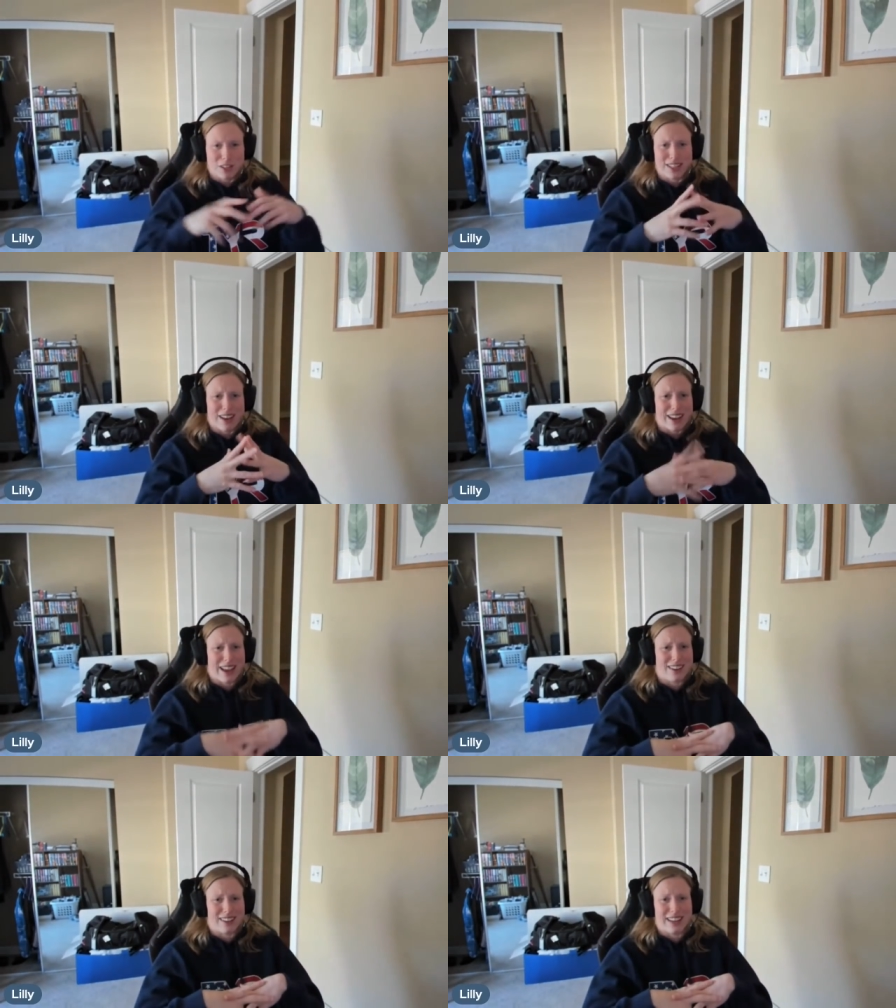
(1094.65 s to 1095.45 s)
just how to
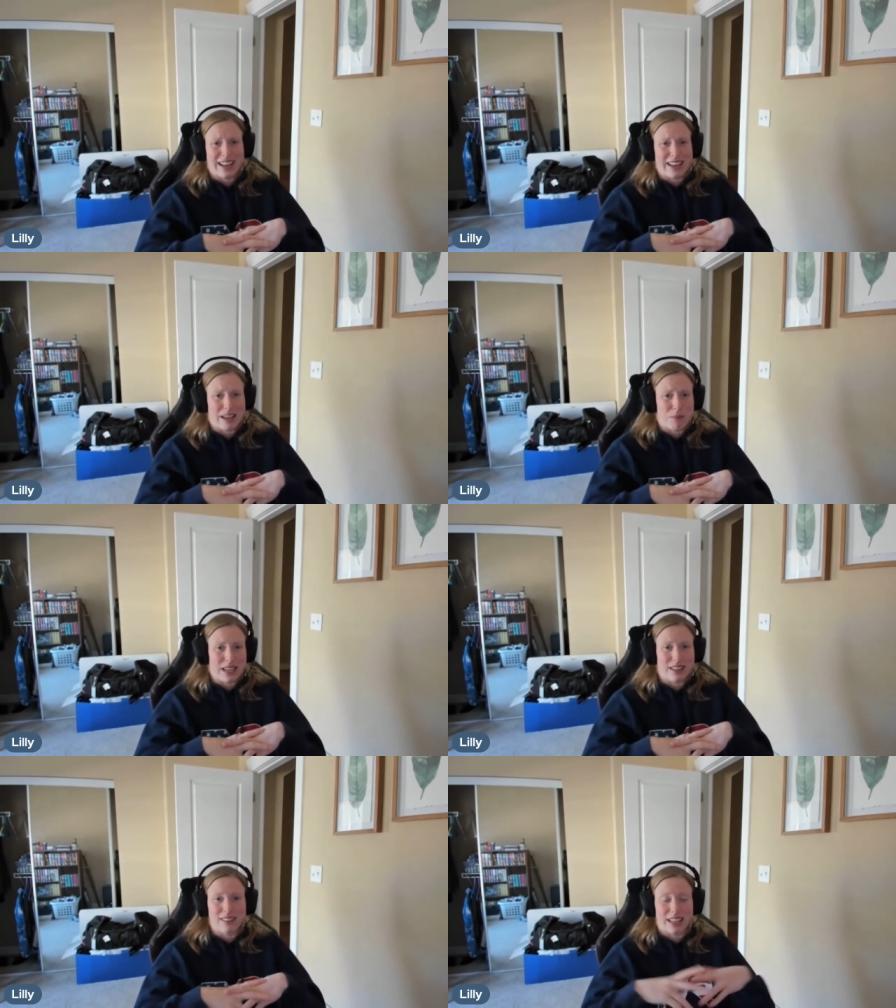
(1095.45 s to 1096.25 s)
handle an eight day
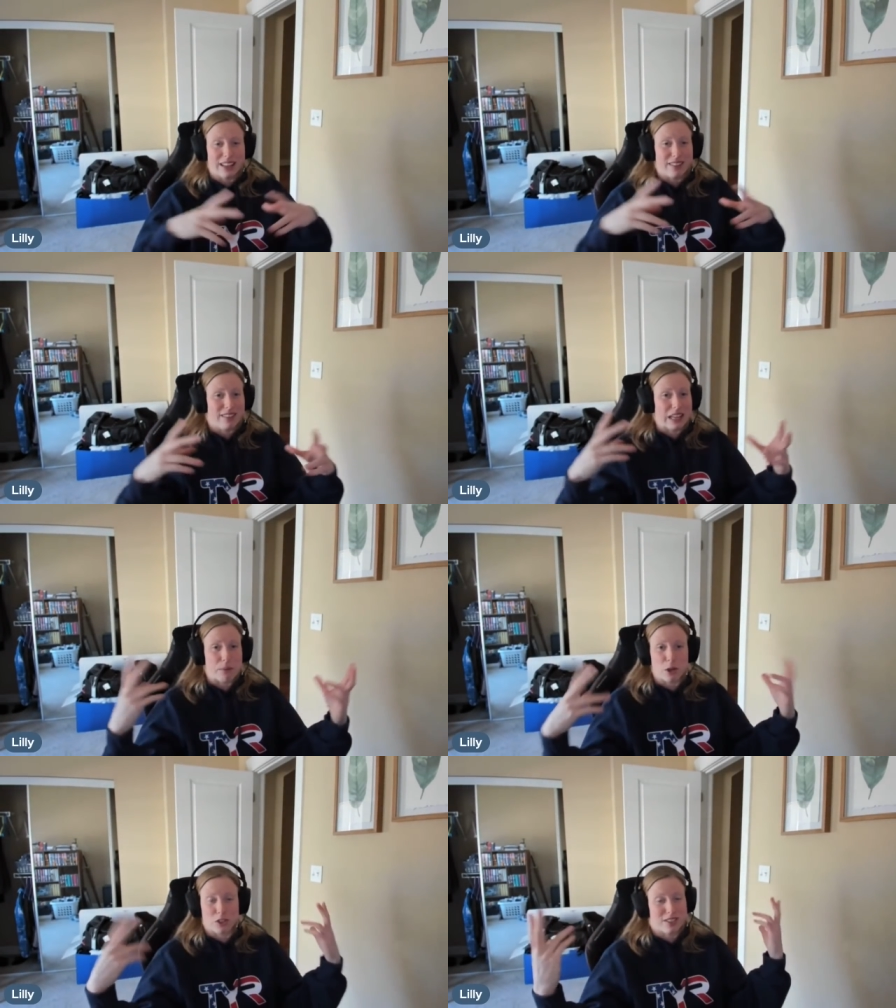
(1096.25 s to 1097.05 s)
meet and the
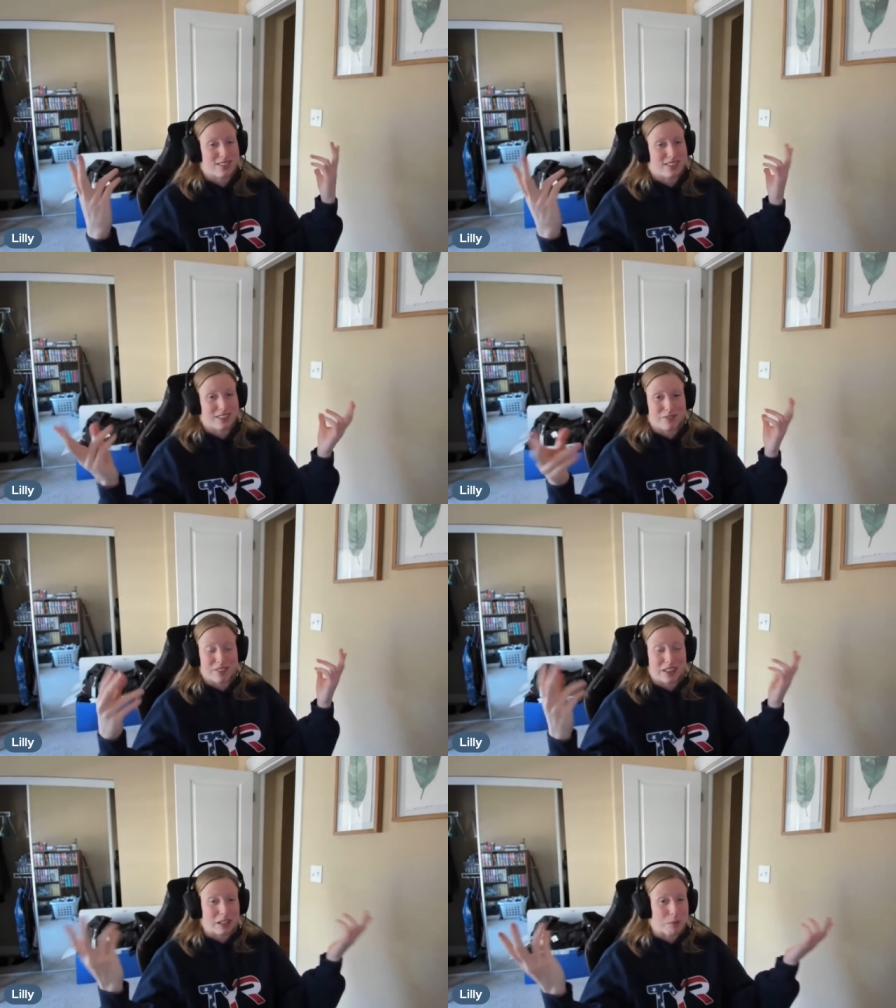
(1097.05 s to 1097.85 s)
emotions
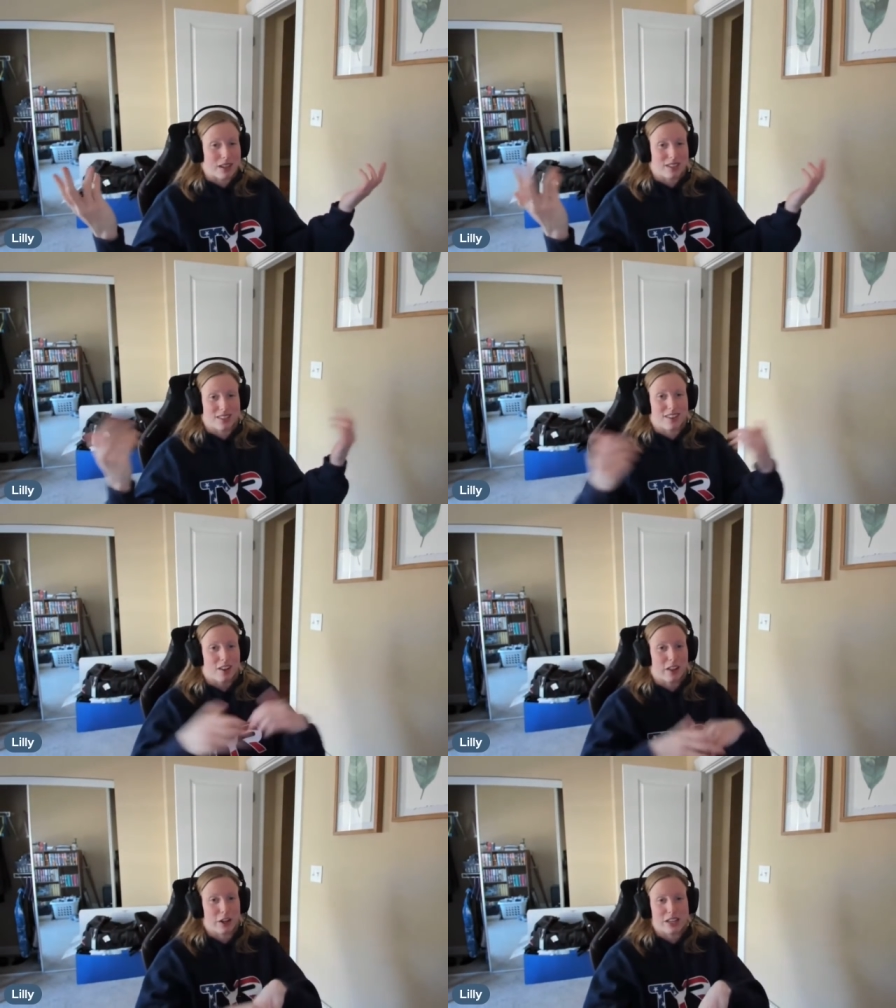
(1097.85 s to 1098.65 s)
of the Olympics and
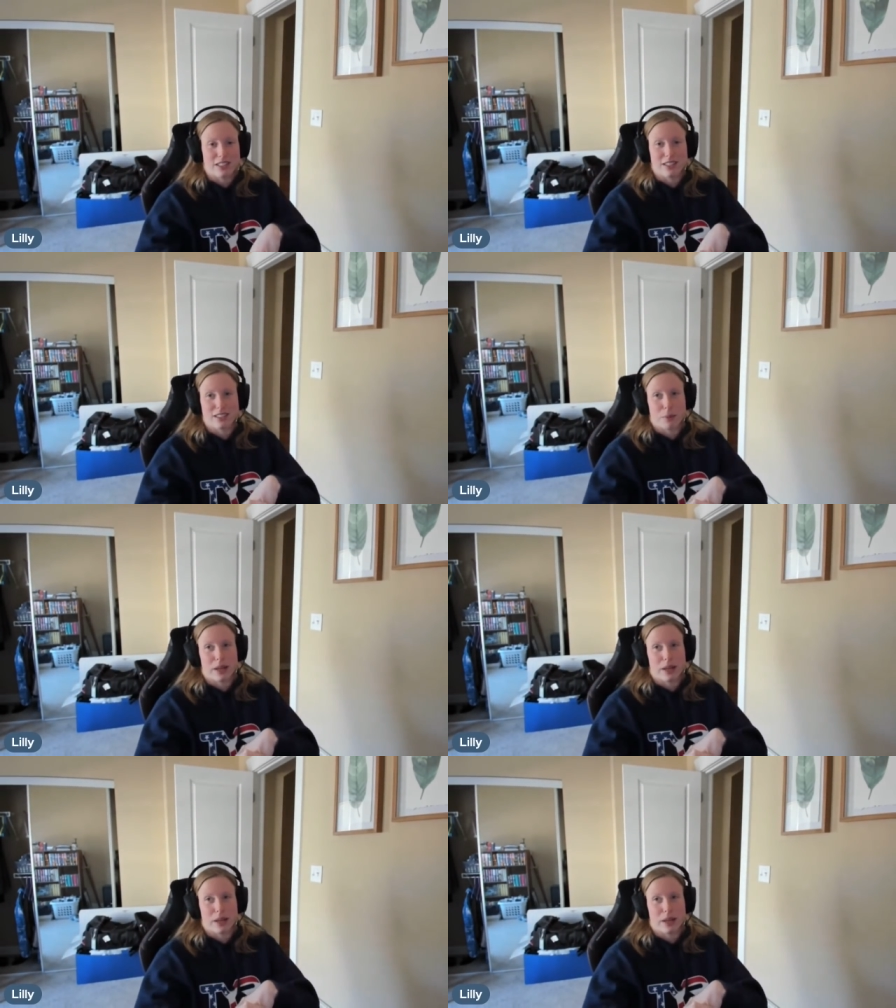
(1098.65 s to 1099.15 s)
all that craziness.